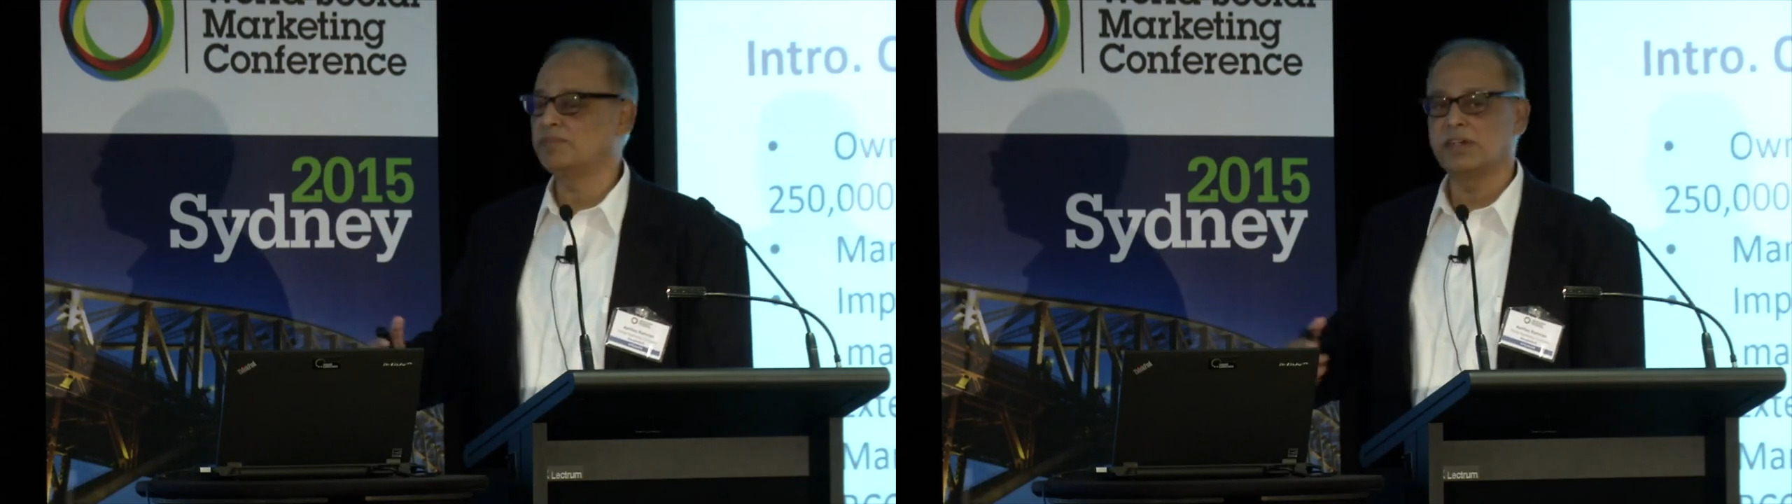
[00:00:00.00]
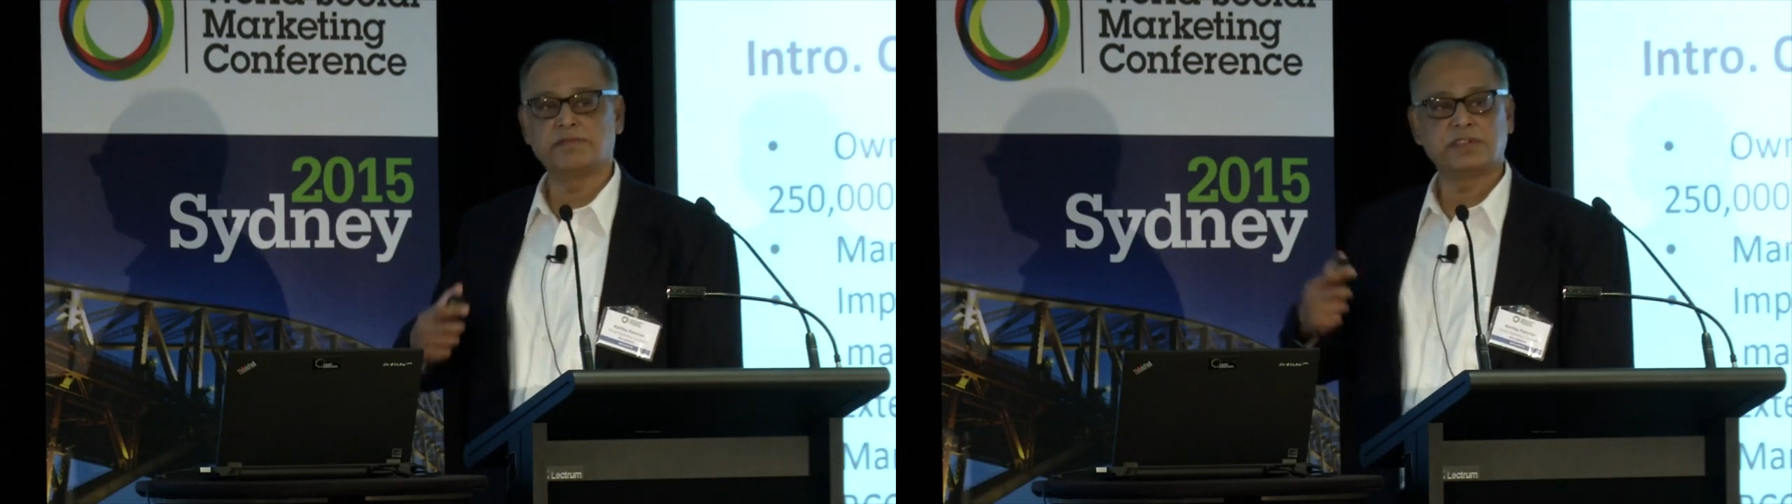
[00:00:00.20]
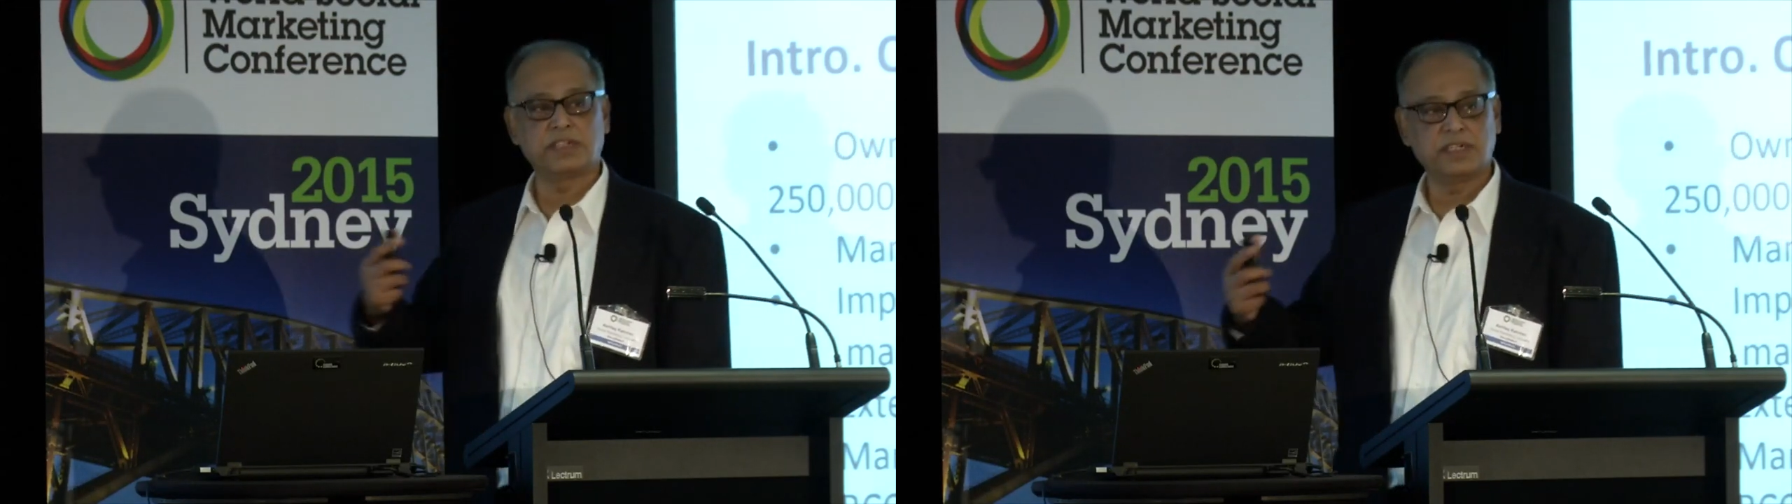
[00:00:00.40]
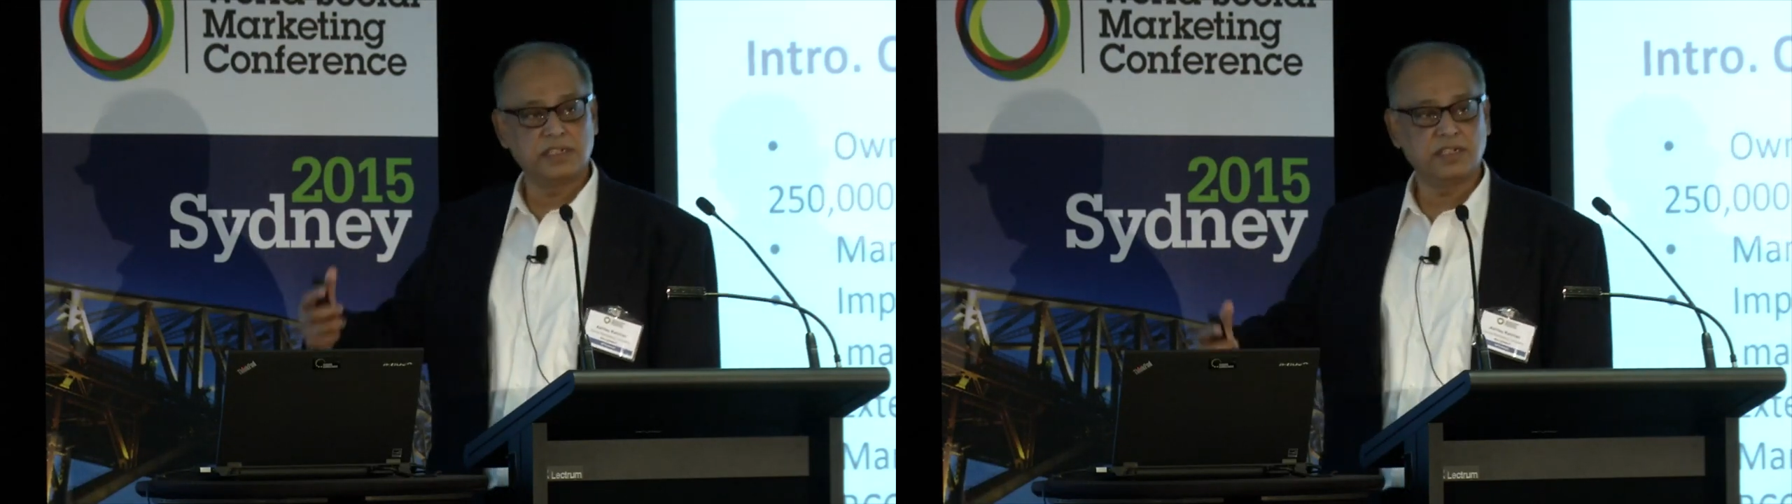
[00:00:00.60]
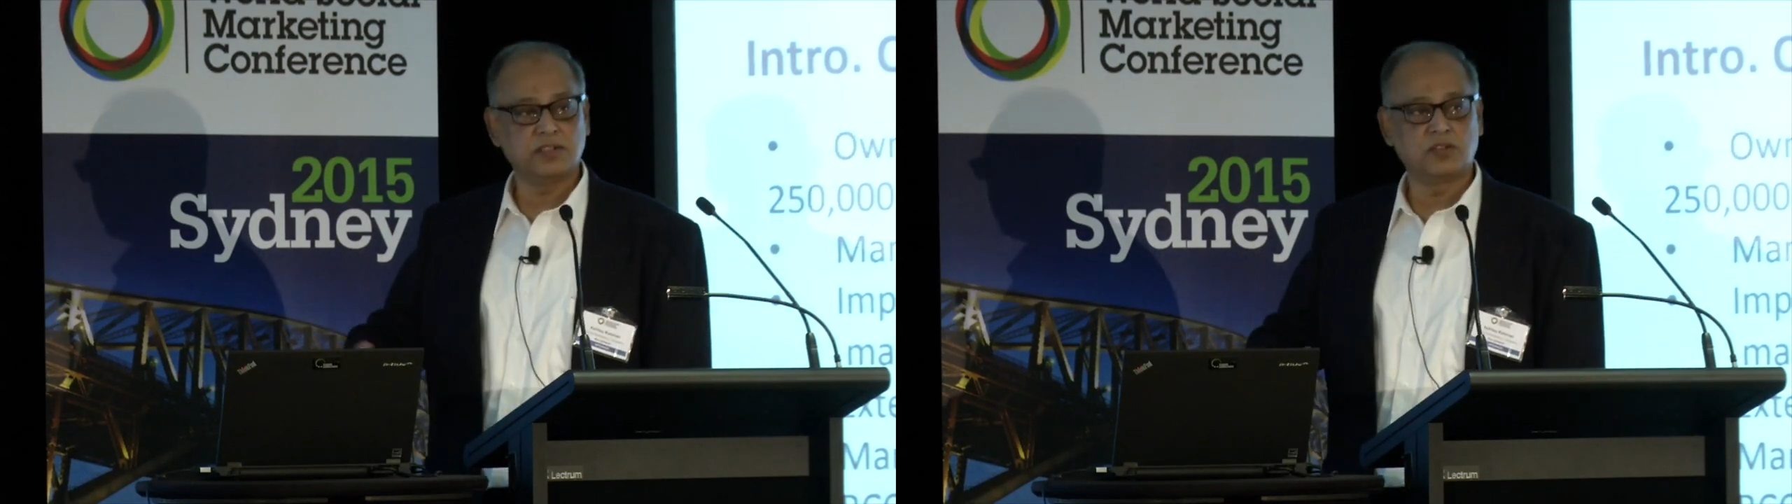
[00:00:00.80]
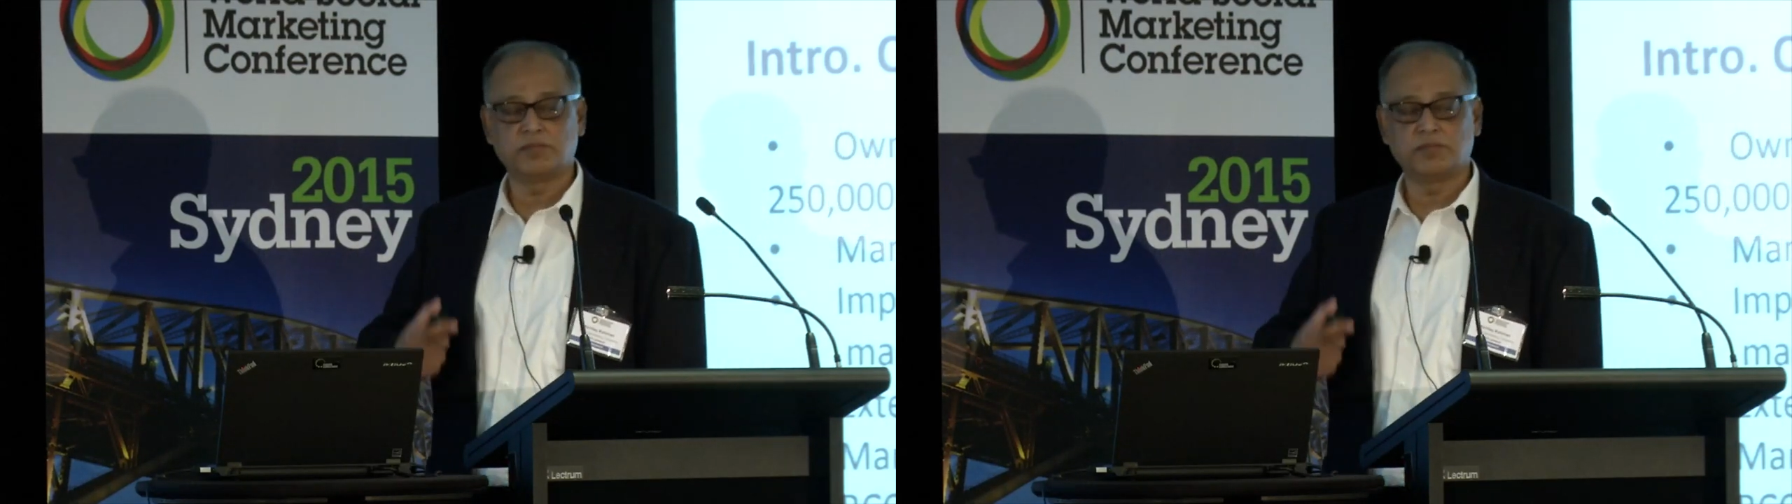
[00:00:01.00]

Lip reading: private sector to